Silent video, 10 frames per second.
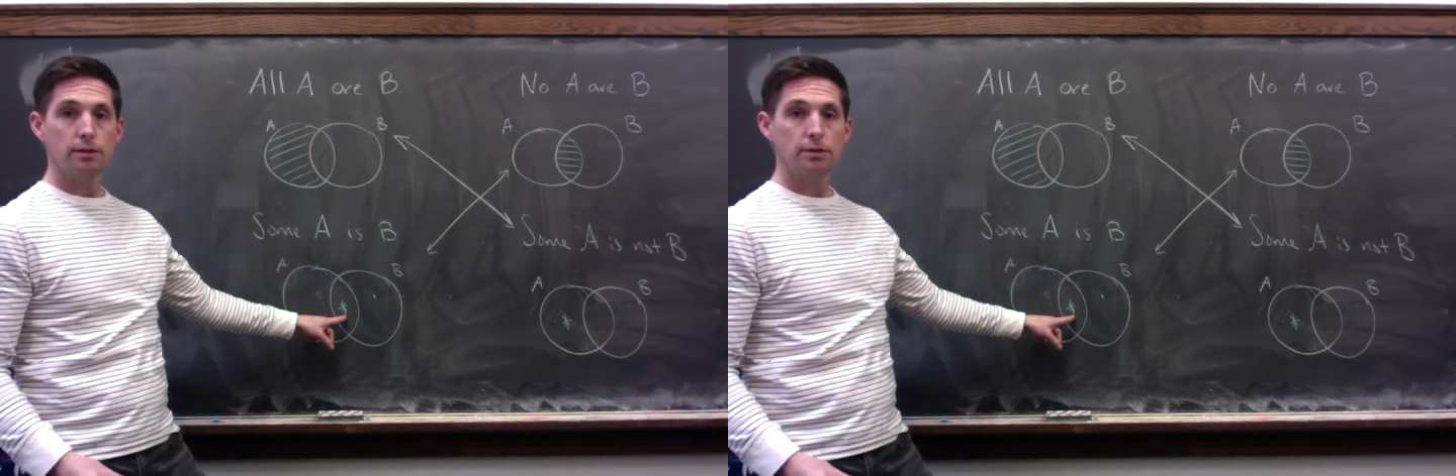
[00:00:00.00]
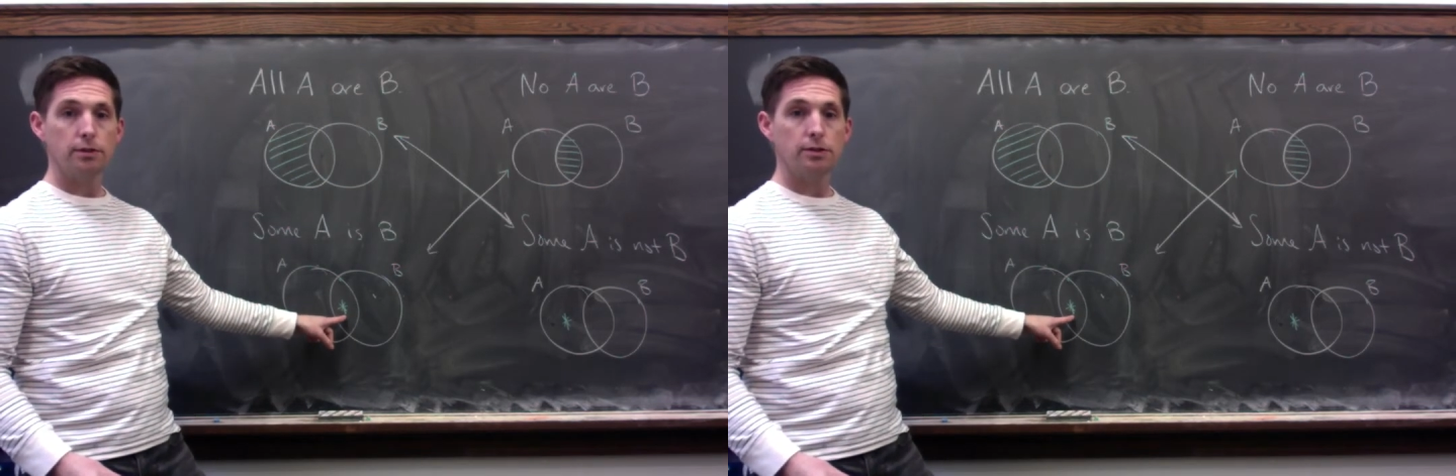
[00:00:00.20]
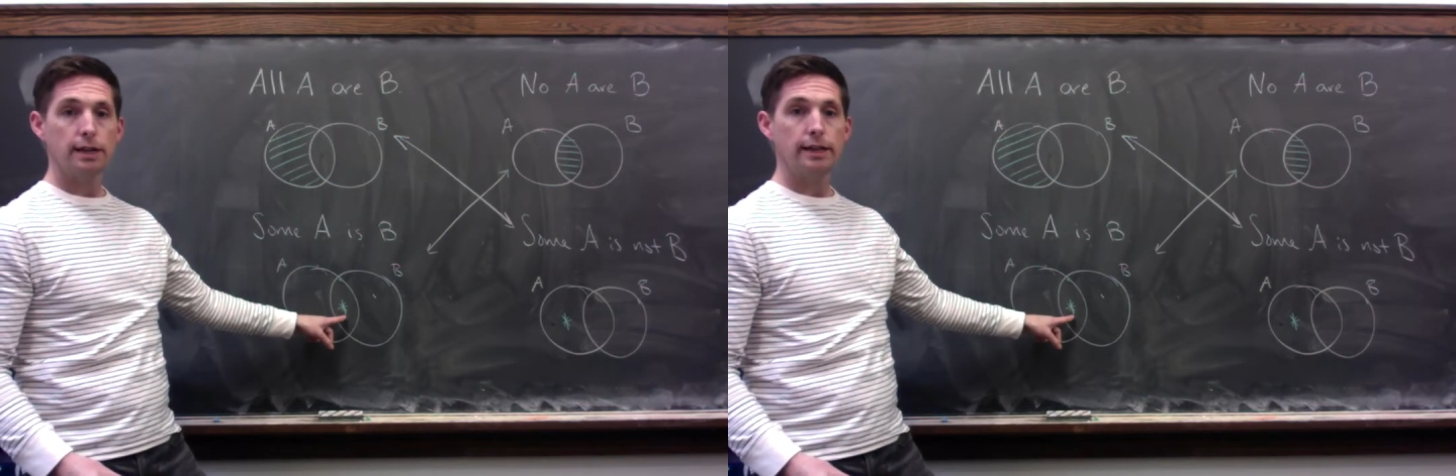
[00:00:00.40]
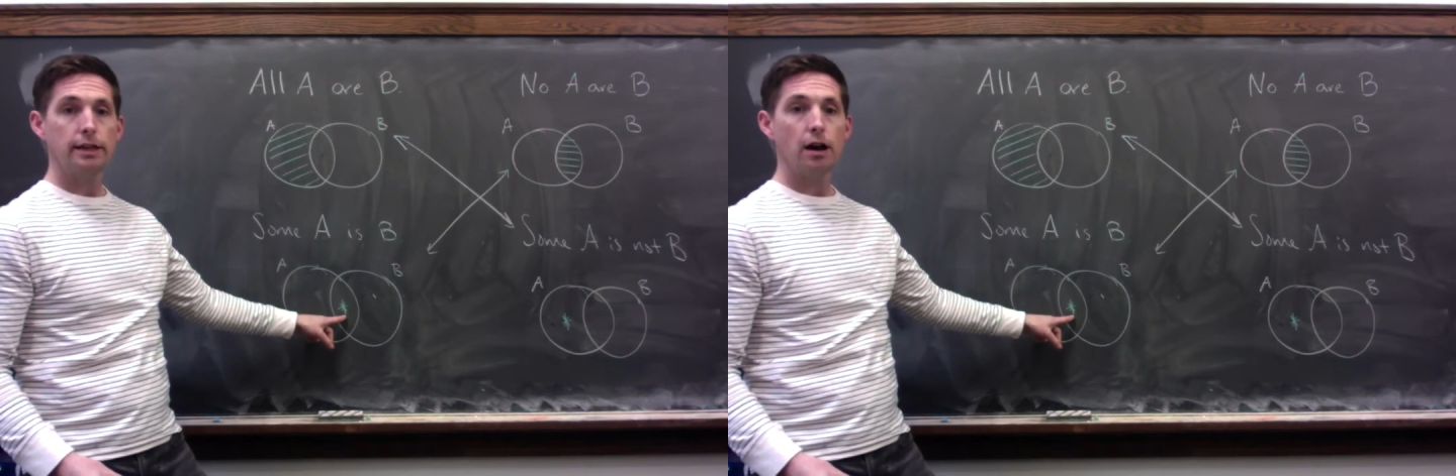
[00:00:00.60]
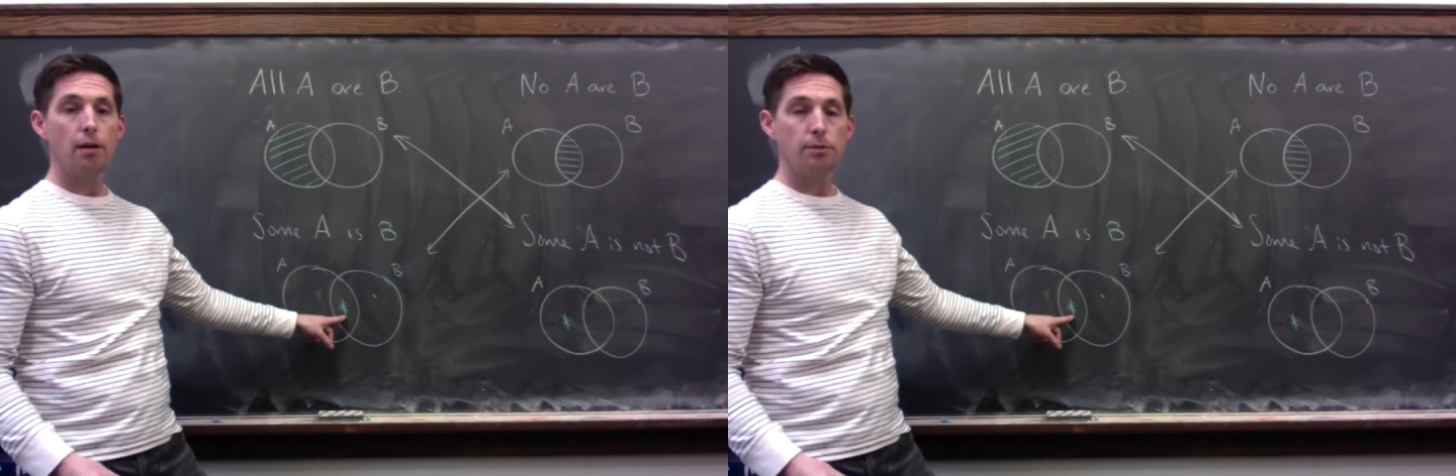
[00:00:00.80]
So they're saying
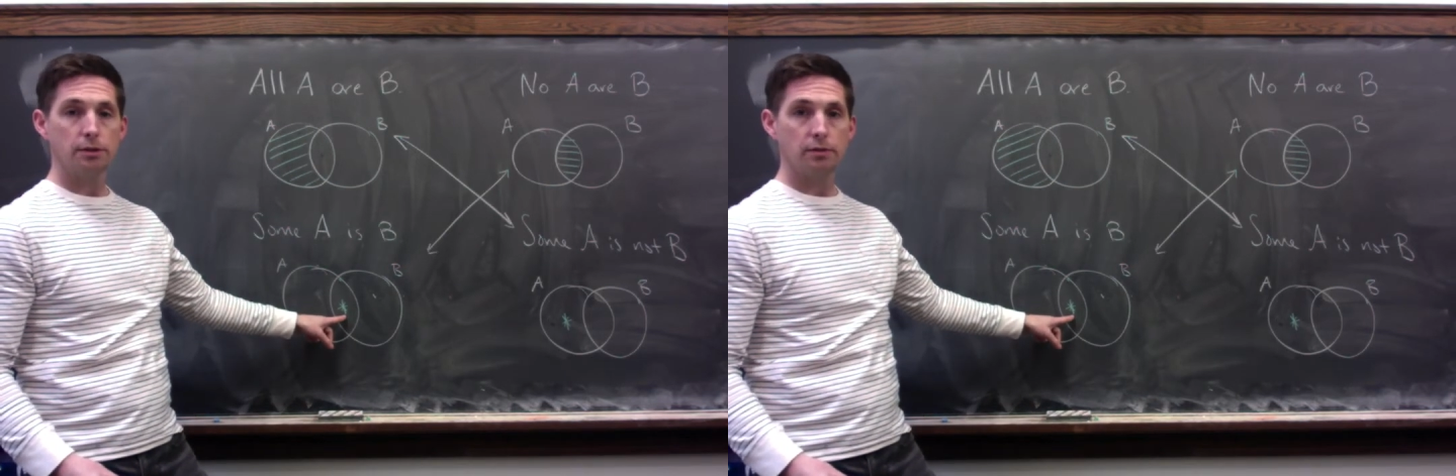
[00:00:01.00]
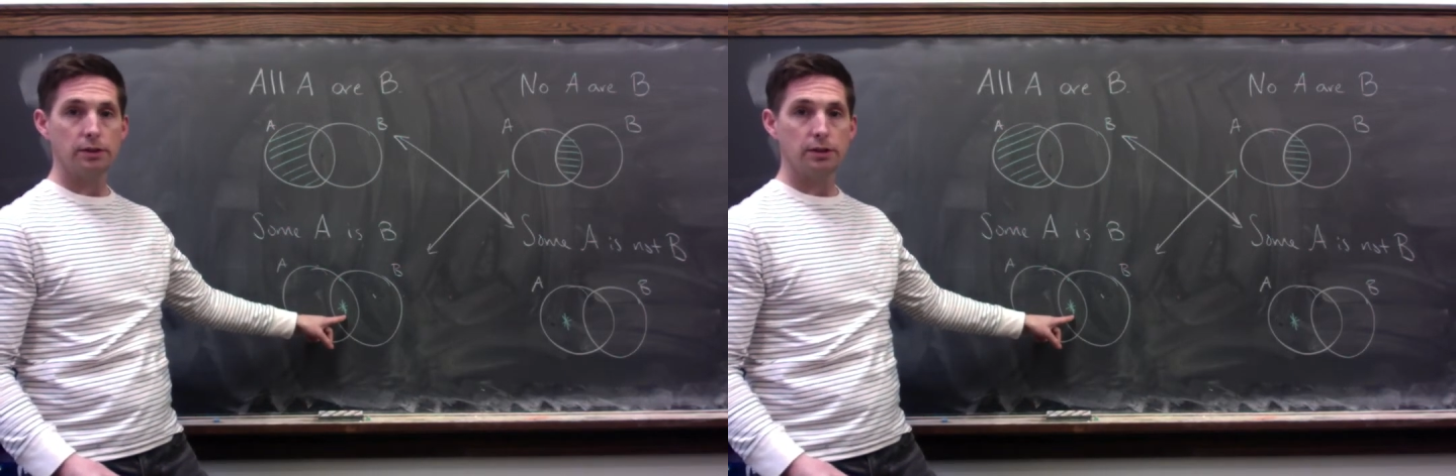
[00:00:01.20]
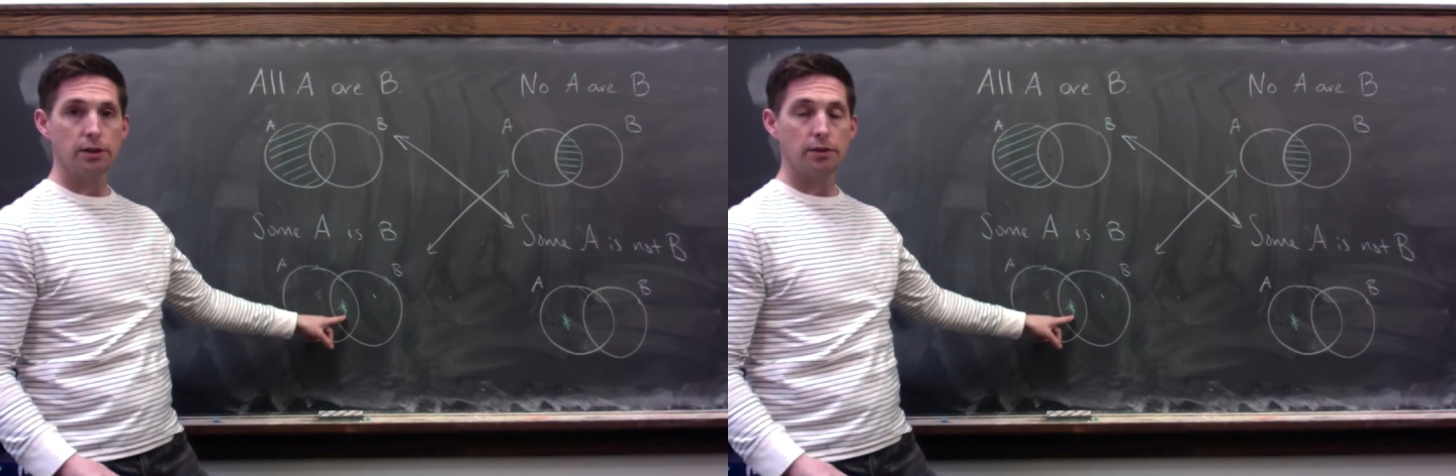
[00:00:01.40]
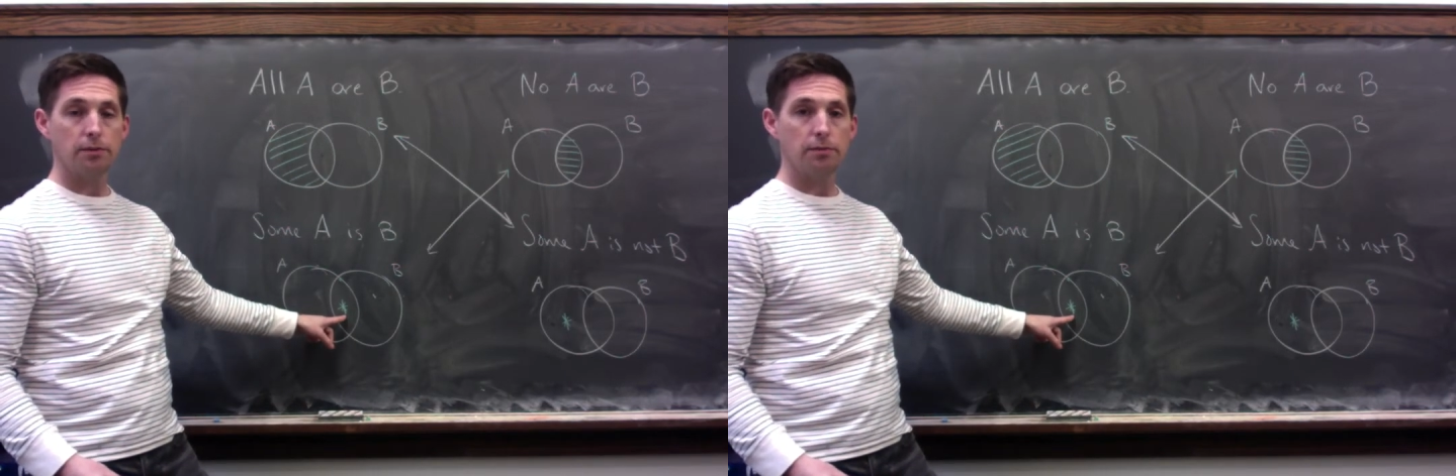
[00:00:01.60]
the opposite of each other.